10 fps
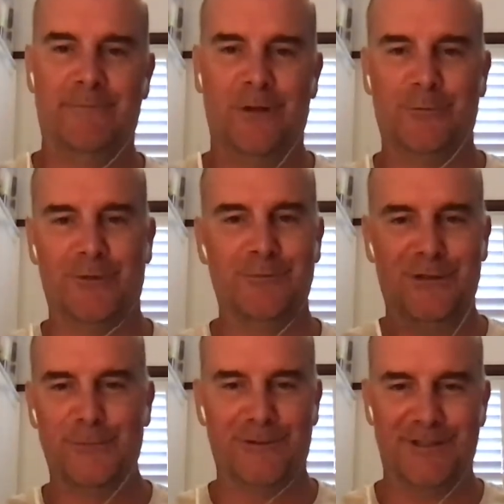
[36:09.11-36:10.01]
That helps
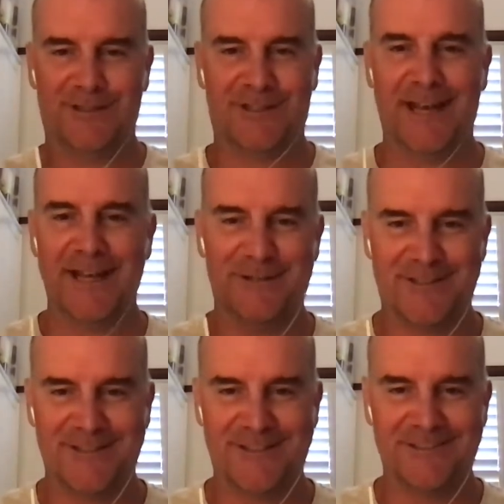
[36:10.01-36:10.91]
them deal with this
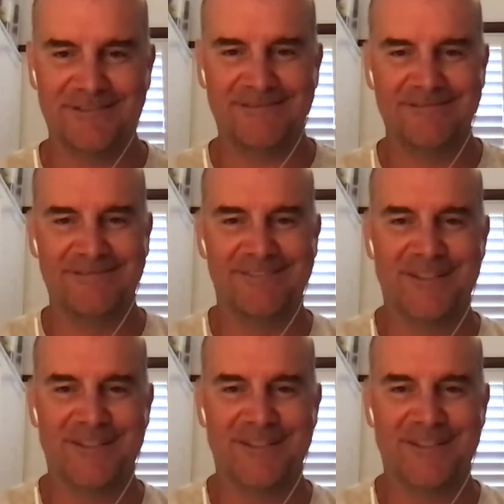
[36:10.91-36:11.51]
chaos and.